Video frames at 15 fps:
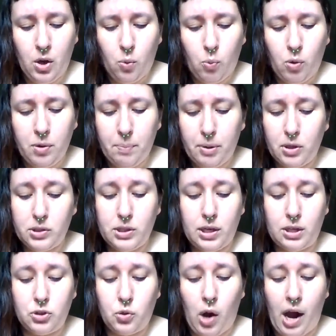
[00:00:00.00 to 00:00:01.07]
One person
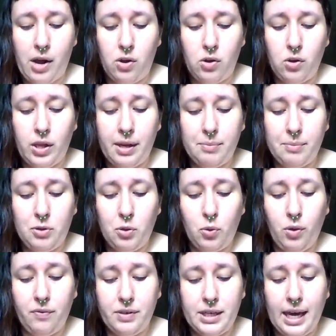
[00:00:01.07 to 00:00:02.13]
on trial claimed to have
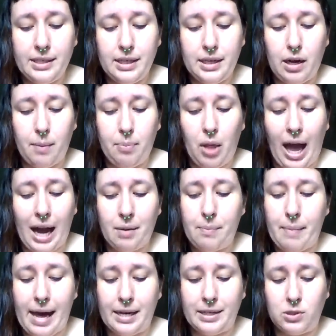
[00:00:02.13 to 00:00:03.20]
attended a black
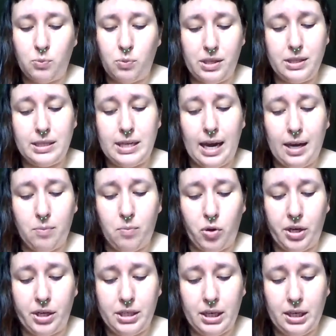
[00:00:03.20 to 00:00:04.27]
mass with the
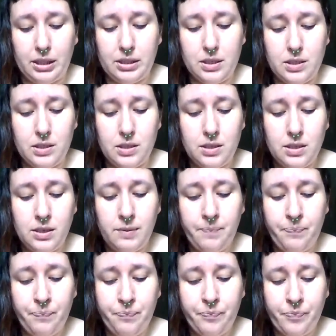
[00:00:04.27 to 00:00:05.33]
Sagamore Indians.
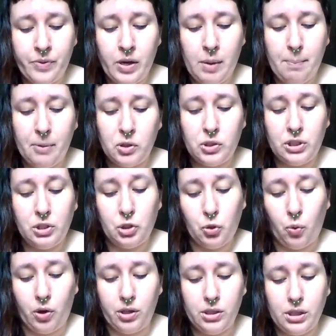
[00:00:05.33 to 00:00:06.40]
Mercy
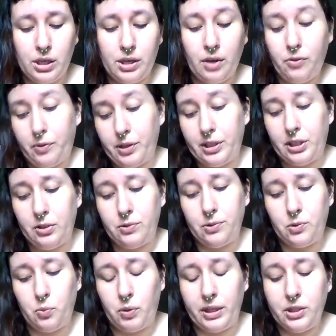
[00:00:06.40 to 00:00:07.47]
Short, another
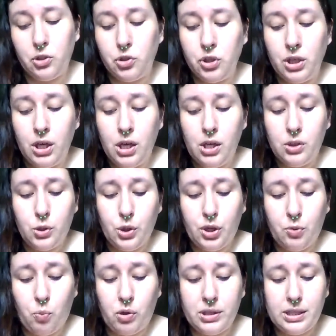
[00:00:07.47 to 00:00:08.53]
accused witch, took
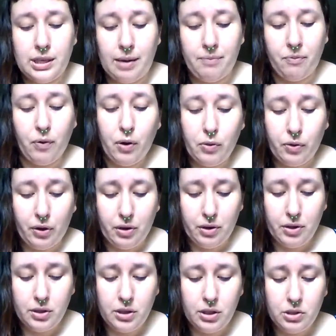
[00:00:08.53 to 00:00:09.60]
it one step
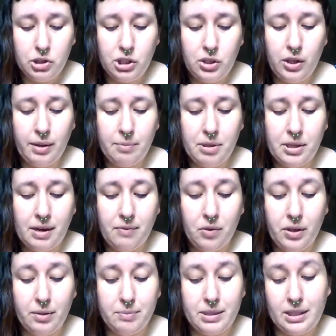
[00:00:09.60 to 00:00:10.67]
further. She claimed the devil
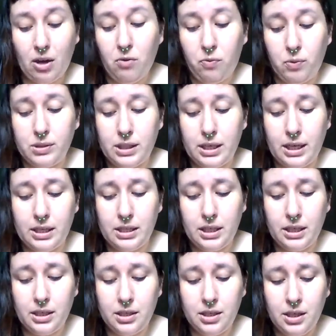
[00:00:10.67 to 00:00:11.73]
himself was an
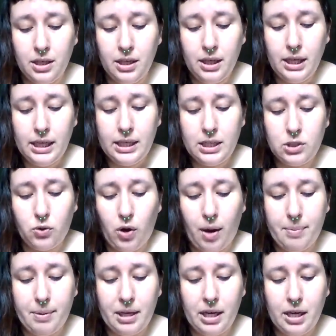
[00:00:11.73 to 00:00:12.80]
Indian,
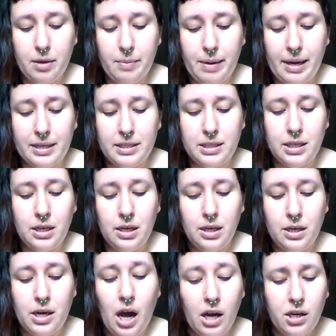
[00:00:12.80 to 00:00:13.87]
describing him as
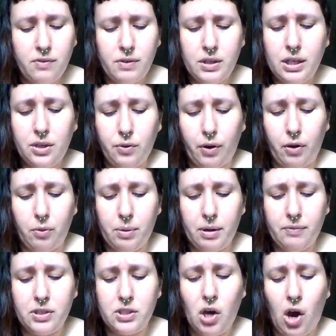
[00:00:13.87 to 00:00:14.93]
not of a Negro, but
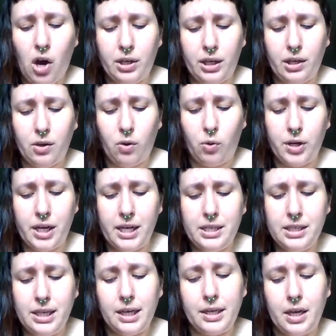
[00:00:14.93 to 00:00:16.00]
of a tawny or an
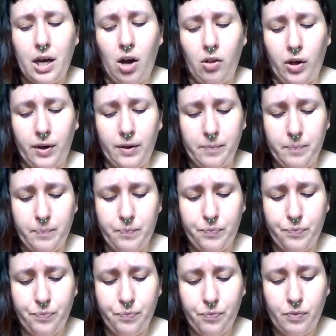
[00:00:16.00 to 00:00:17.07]
Indian color.
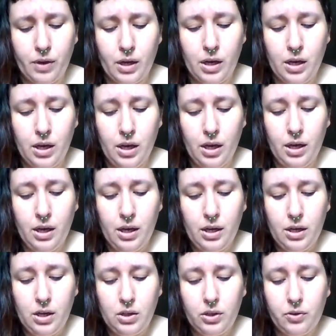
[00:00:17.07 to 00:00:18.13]

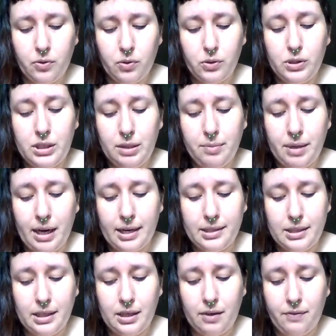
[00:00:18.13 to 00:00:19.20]
Literal
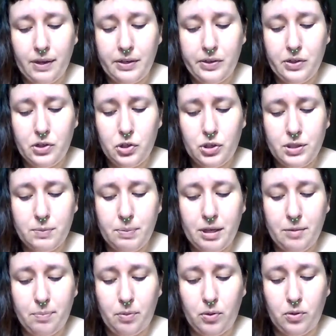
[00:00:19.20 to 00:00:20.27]
demonizing of Indigenous
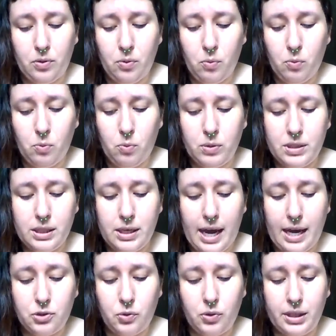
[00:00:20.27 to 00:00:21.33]
people was a
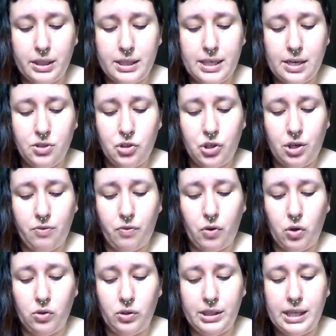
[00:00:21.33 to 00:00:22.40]
natural extension of
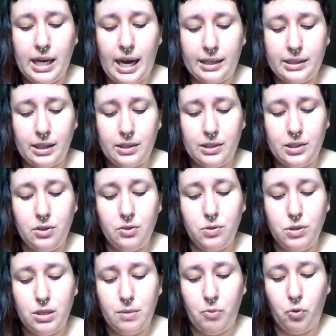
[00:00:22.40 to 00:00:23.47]
early tactics
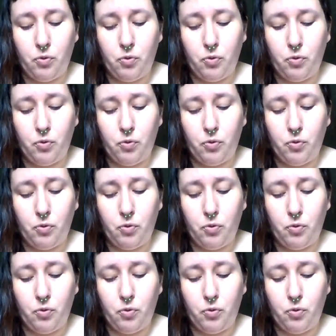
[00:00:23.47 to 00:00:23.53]
used to